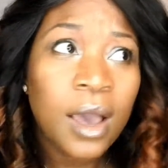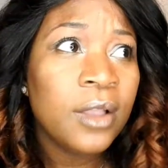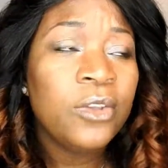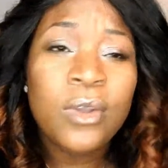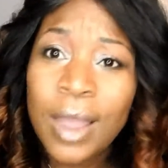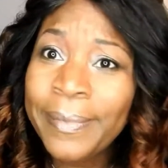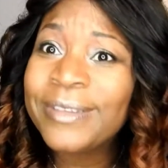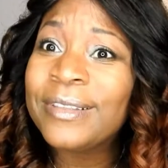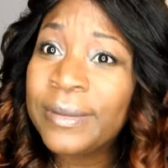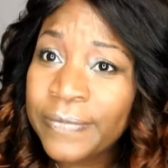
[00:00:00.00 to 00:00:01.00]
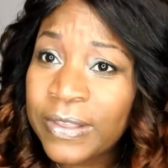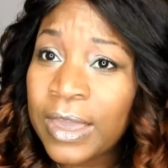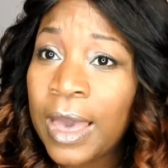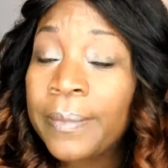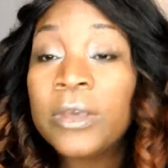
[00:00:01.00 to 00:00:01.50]
Do you know how much lipstick
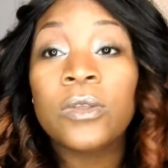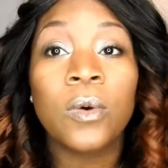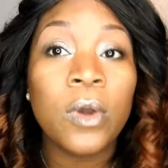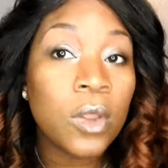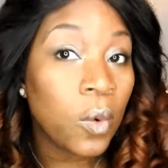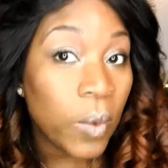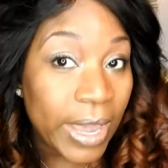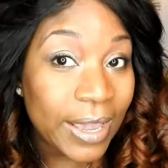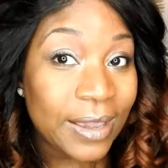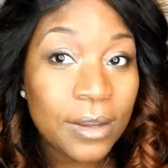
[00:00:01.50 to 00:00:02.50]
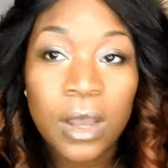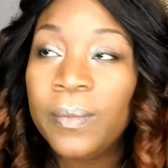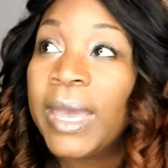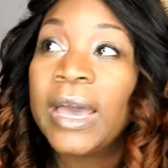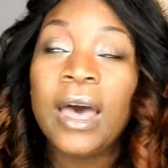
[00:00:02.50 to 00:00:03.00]
I'll be throwing away? Oh
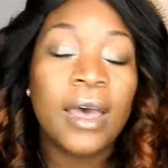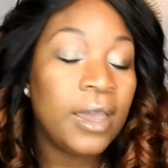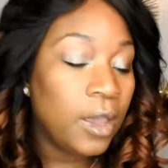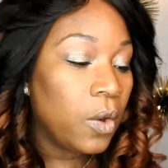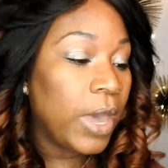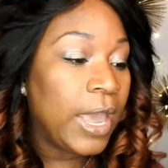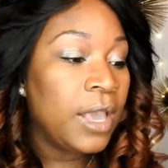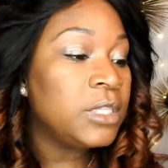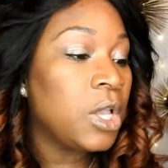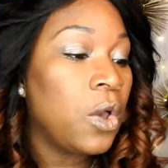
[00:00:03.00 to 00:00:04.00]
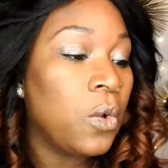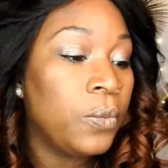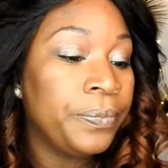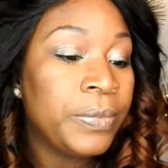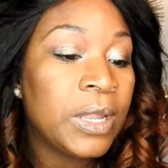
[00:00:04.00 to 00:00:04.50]
my god. Okay, so
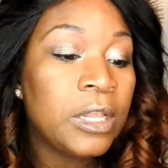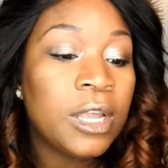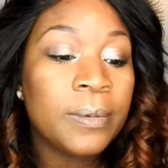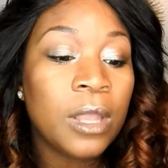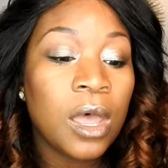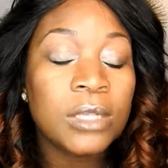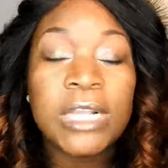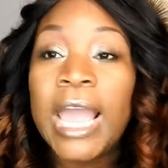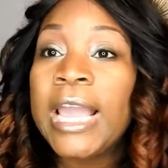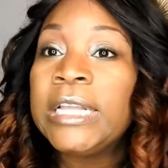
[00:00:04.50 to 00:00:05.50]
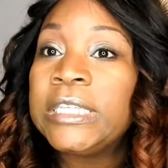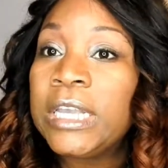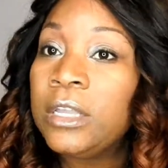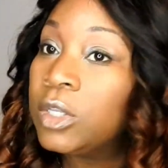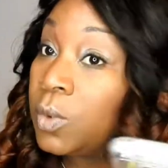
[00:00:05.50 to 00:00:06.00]
lip gloss,
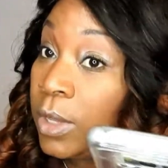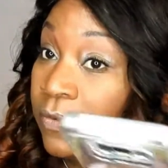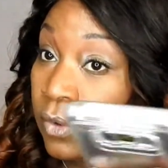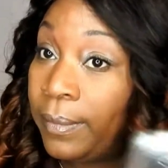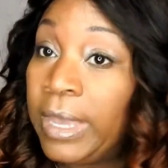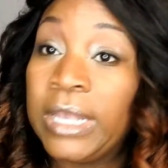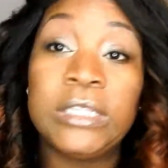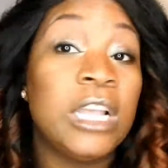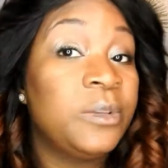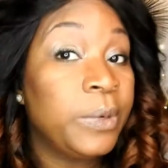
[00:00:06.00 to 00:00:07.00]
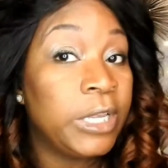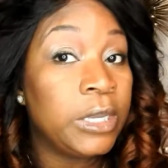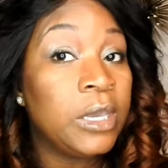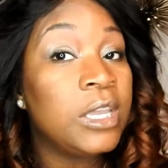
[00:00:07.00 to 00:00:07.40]
18 to 24 months. That's pretty good,